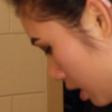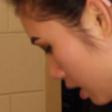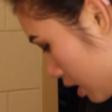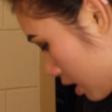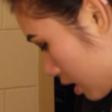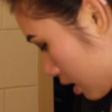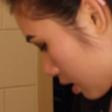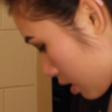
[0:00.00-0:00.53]

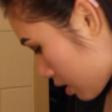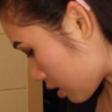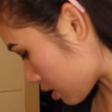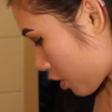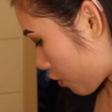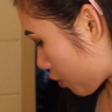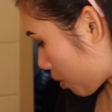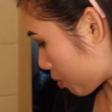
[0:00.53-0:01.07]

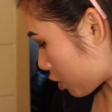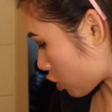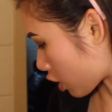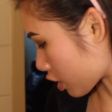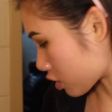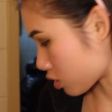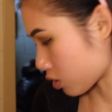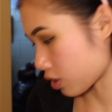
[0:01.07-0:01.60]
is from the
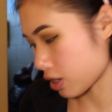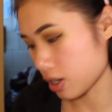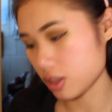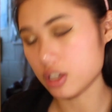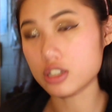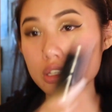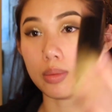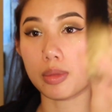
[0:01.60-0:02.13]
drugstore.
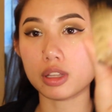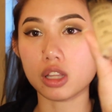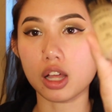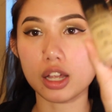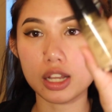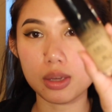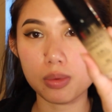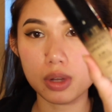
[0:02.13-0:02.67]
There's a
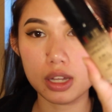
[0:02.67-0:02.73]
Milani